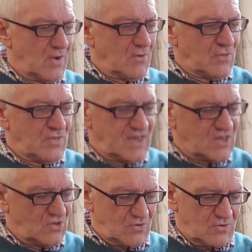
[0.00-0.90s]
But on
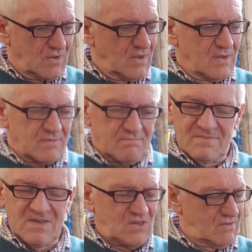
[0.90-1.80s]
these two,
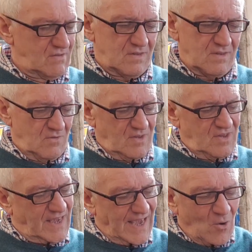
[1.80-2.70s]

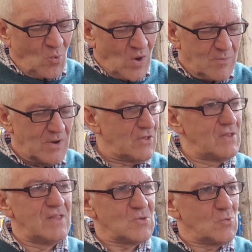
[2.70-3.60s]
you get away with it
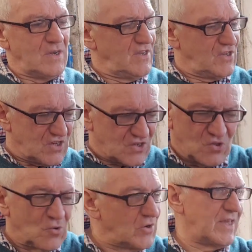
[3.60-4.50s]
on this one. You
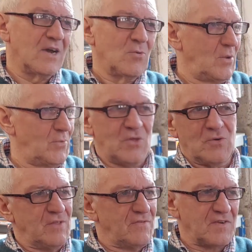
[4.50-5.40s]
just don't get away with it
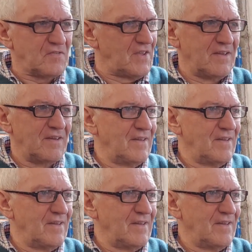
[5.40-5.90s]
on the 50.